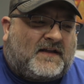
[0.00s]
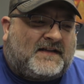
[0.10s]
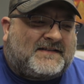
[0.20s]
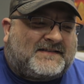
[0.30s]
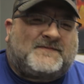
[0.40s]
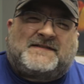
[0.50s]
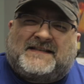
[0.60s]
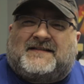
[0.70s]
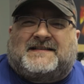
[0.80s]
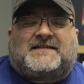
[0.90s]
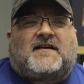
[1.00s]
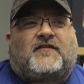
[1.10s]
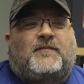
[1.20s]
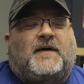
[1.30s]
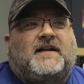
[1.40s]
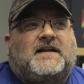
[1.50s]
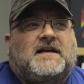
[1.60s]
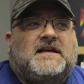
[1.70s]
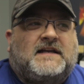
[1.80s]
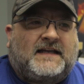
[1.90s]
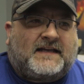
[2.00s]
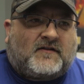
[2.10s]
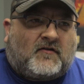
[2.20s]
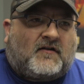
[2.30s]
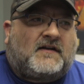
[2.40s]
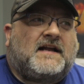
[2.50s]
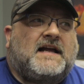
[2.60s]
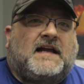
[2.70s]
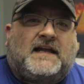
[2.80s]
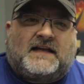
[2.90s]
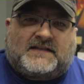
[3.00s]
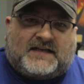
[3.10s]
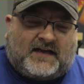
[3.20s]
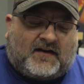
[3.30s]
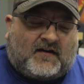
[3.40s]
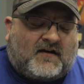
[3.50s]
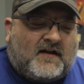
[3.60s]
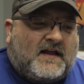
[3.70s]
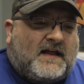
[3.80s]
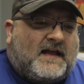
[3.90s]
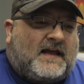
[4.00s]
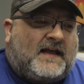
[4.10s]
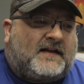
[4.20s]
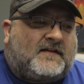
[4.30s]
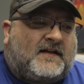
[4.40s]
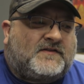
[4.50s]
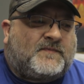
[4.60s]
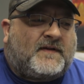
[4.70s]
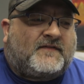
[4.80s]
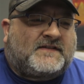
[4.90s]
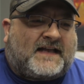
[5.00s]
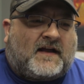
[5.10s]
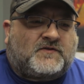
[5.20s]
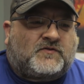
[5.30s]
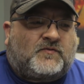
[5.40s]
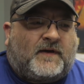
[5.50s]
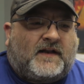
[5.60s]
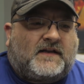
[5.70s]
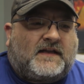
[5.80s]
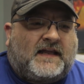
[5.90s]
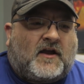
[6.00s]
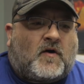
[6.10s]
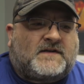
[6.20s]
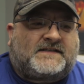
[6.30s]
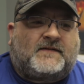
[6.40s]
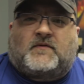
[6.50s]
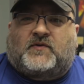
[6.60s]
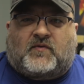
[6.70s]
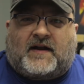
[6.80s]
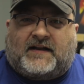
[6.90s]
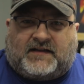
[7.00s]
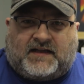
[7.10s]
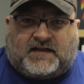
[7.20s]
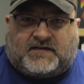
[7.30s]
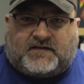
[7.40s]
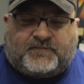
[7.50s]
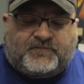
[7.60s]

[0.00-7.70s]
He did some silly stuff, but he had heart, he had care, and he's a bit of a scoundrel, but he always did what was right in the end.